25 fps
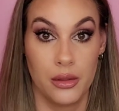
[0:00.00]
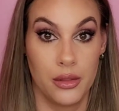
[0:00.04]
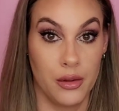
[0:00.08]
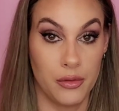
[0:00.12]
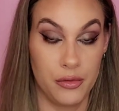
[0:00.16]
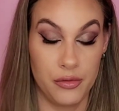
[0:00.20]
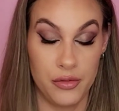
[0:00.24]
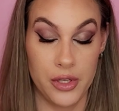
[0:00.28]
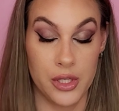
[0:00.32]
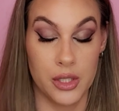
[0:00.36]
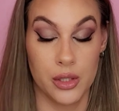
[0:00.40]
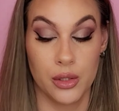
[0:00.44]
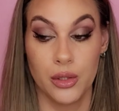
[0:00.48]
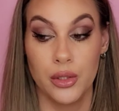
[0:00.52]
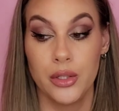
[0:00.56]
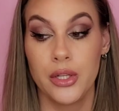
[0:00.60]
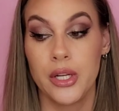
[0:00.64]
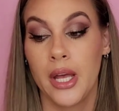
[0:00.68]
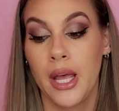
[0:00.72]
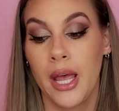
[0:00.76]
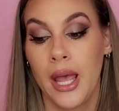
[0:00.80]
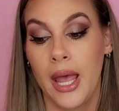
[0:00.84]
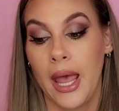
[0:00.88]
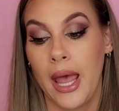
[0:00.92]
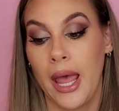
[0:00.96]
the
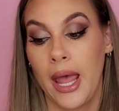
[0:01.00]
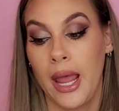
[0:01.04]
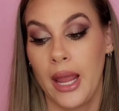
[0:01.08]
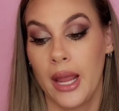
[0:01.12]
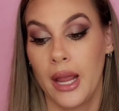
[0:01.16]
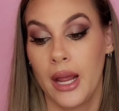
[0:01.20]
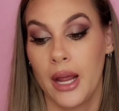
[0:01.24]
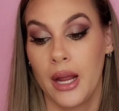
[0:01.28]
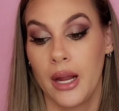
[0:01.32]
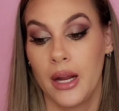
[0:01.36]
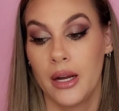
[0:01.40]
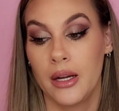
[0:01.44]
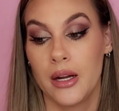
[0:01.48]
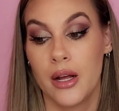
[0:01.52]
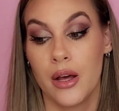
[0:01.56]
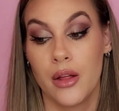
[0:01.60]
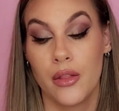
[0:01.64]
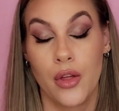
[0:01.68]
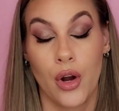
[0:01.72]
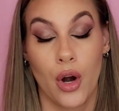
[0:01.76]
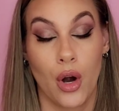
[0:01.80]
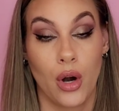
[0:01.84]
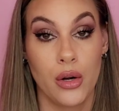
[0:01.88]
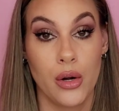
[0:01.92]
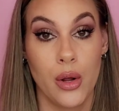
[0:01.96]
field, and
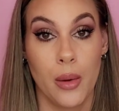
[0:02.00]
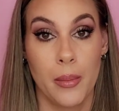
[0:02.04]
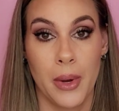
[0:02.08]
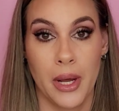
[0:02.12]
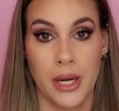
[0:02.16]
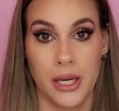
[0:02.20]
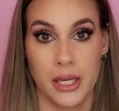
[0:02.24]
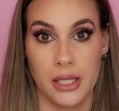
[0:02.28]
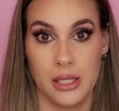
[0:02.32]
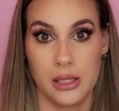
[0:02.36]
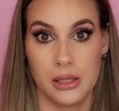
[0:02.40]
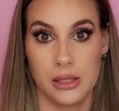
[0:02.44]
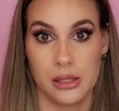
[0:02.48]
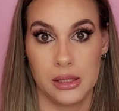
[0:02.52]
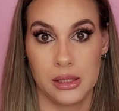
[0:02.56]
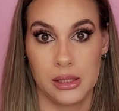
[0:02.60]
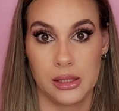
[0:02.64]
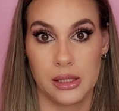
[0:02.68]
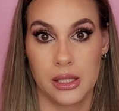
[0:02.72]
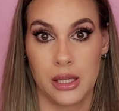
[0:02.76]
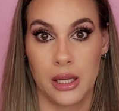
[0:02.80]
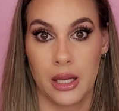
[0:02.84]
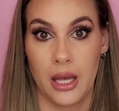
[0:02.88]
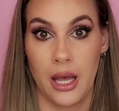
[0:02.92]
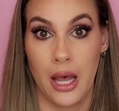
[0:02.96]
there are no
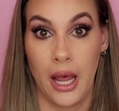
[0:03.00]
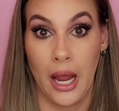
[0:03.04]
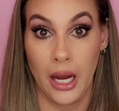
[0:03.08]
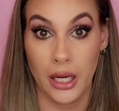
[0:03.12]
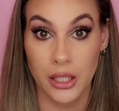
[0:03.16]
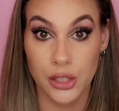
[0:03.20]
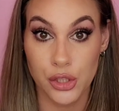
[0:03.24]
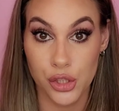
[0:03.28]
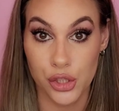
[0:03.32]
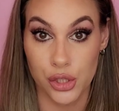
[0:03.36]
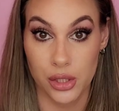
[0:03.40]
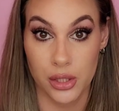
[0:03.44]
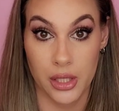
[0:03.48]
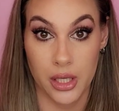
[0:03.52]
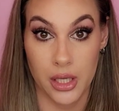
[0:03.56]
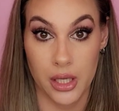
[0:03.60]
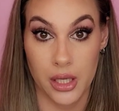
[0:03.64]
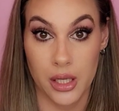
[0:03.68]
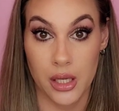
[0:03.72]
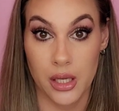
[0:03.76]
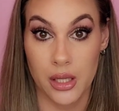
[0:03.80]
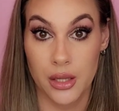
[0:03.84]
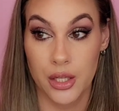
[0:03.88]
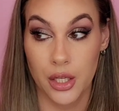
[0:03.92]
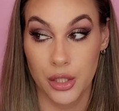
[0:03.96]
bunnies.
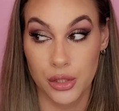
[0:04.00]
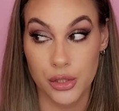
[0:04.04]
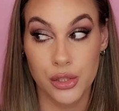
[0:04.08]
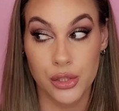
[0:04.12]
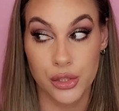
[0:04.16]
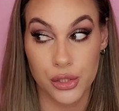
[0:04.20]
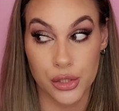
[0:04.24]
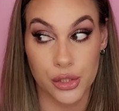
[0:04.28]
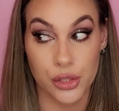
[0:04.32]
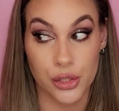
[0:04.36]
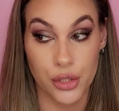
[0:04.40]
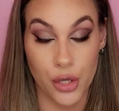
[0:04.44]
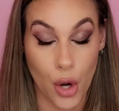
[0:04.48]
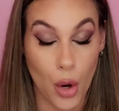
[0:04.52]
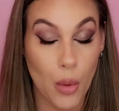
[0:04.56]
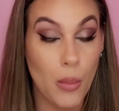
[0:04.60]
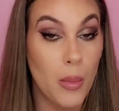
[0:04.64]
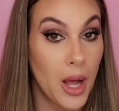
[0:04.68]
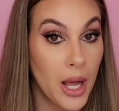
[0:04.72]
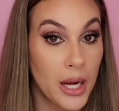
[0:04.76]
Actually, there's no